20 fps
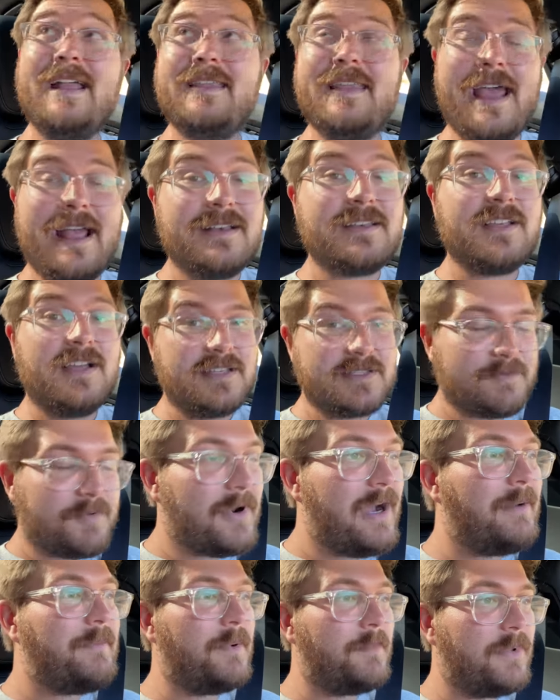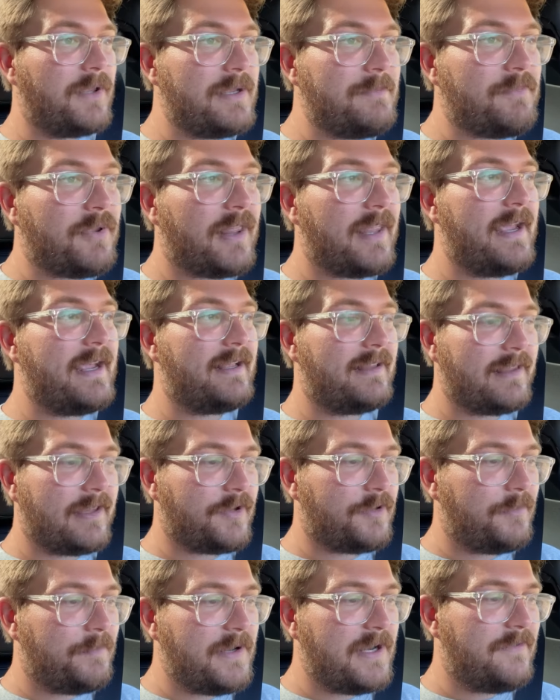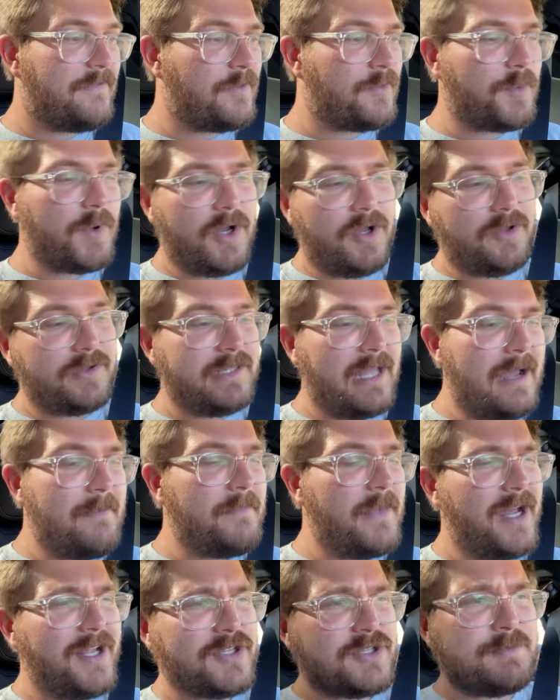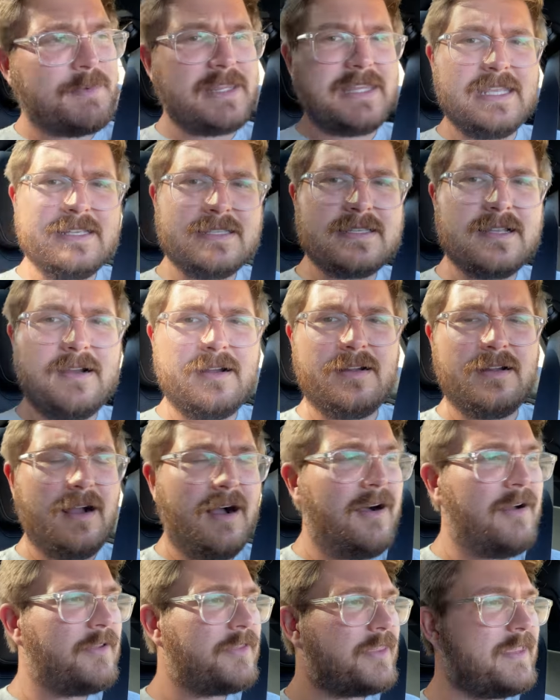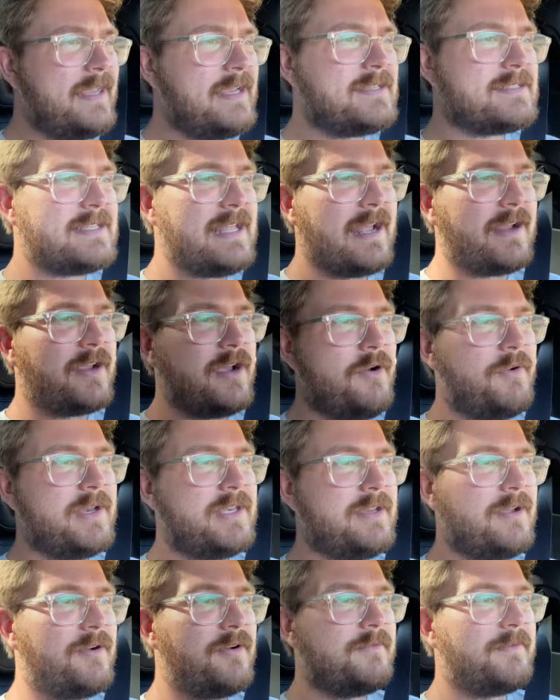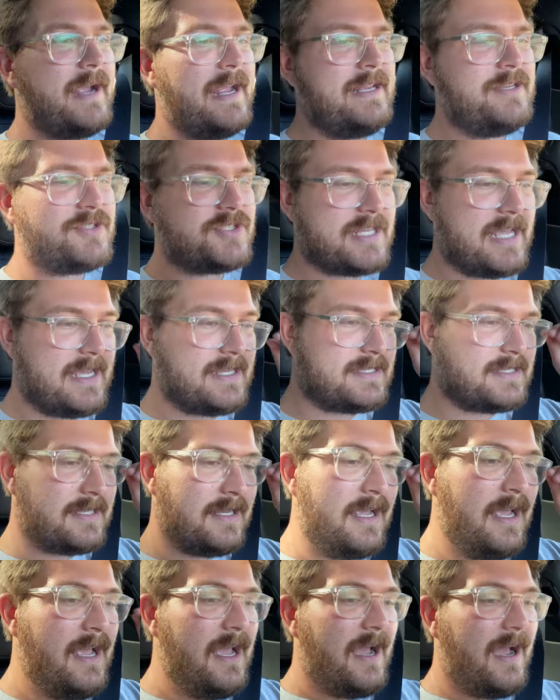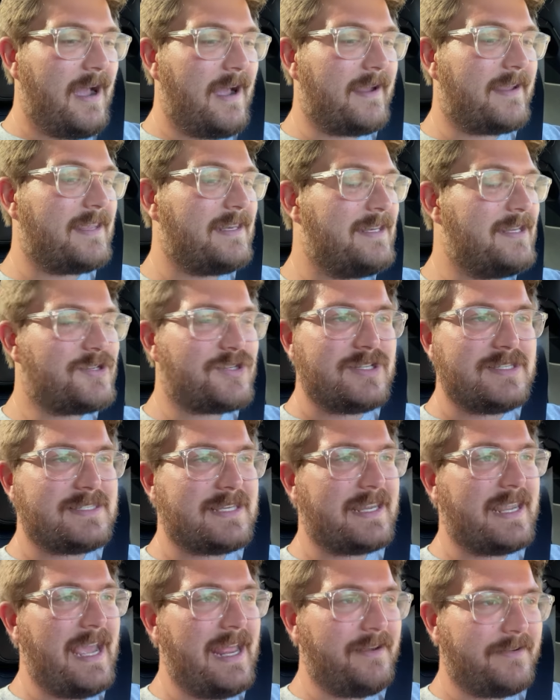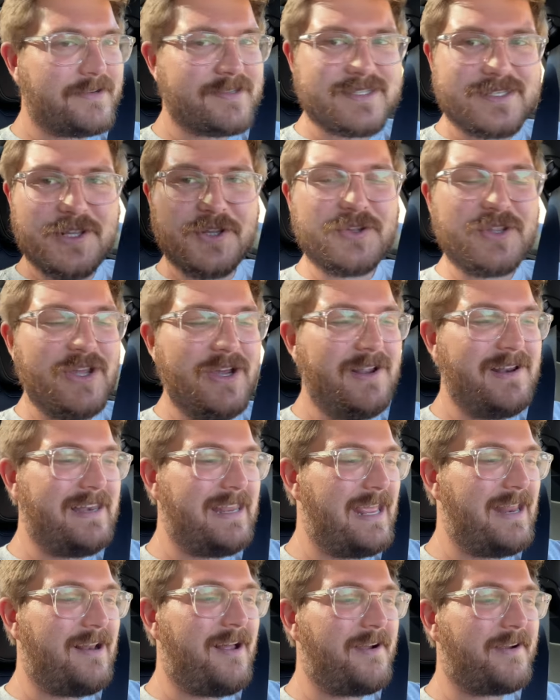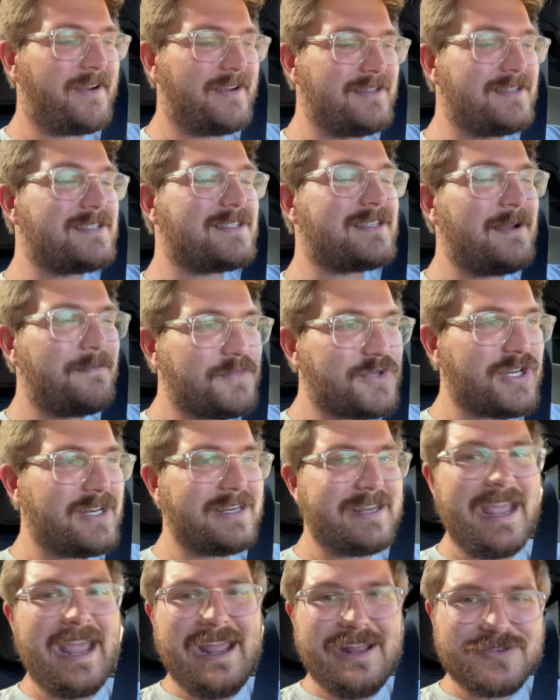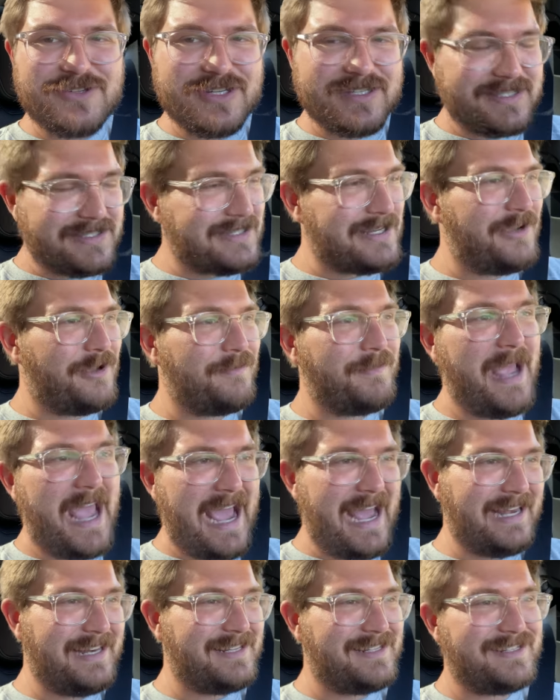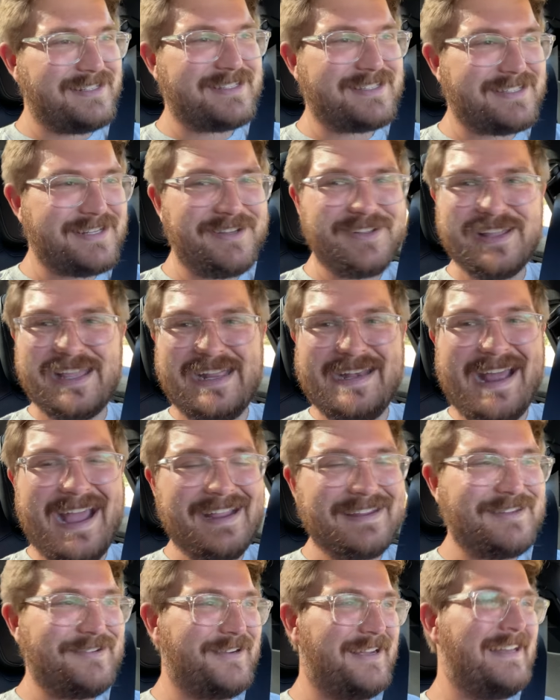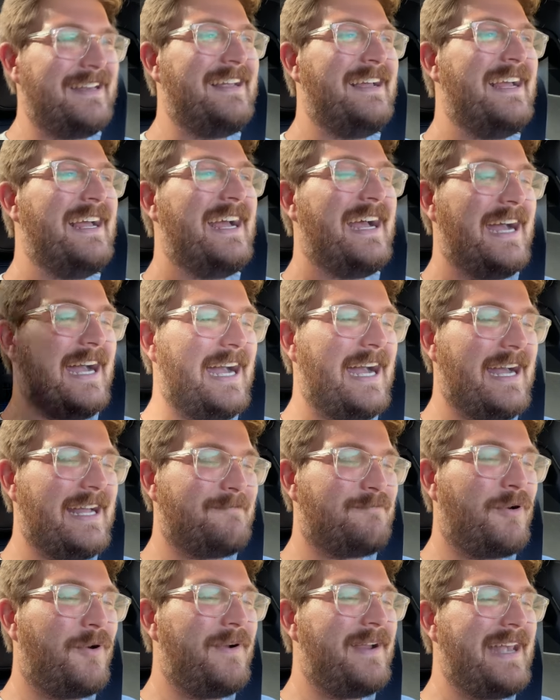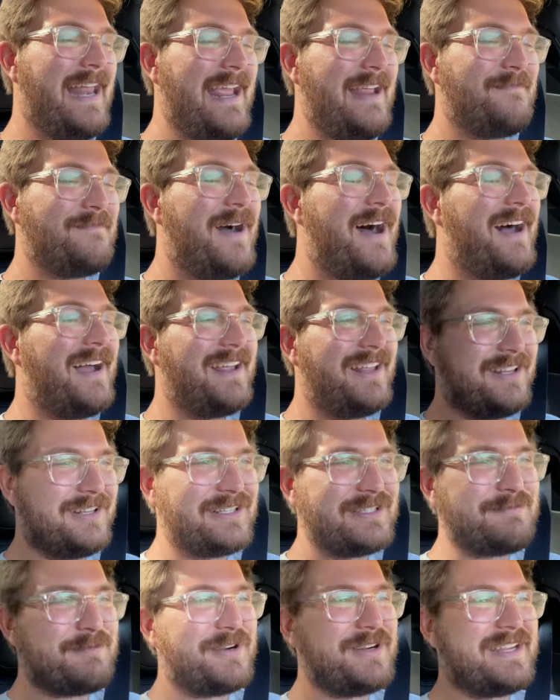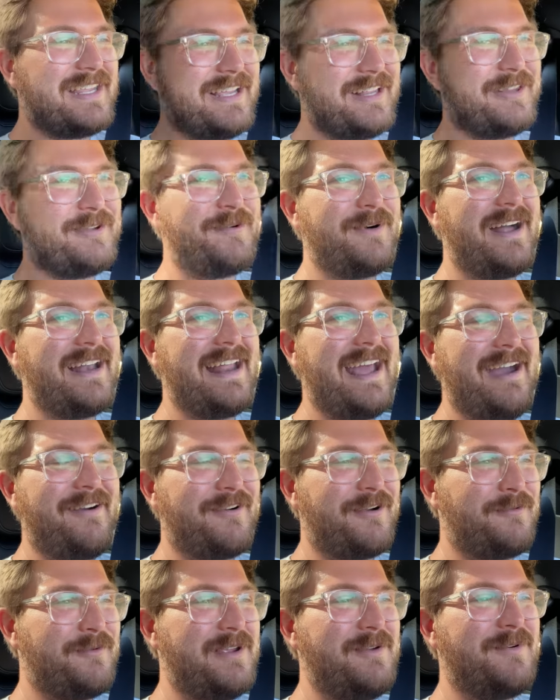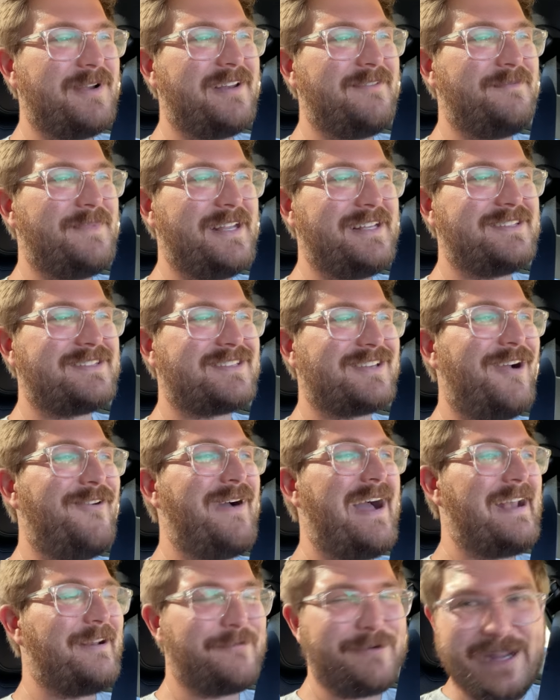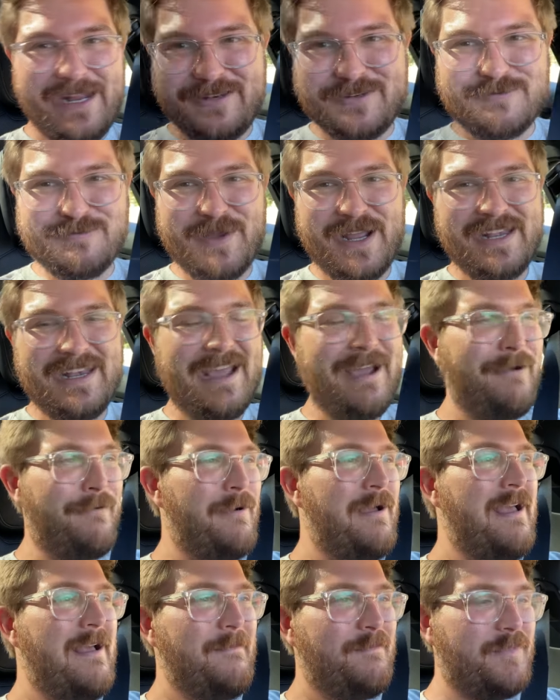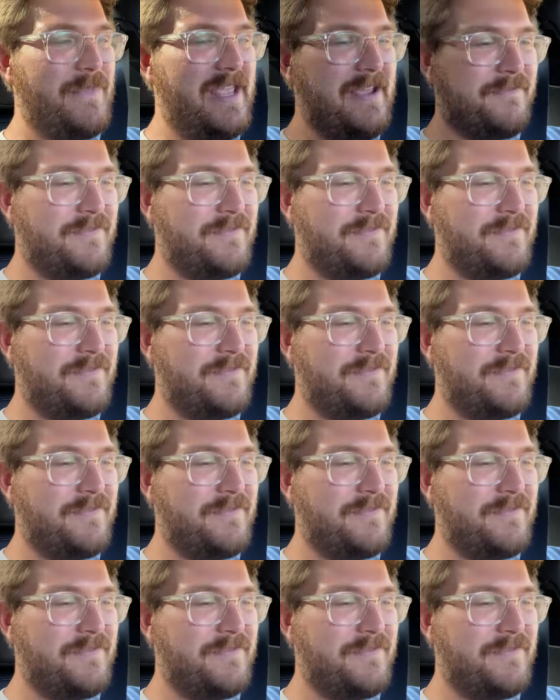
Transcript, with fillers: that does probably play a little bit of a role. Not much, but these are all things that go into a range test. Uh, conditions again, are still good, and our consumption gauge is still bad. It is still inaccurate. Uh, 0.8 miles per kilowatt hour. We would have been so out of range by now if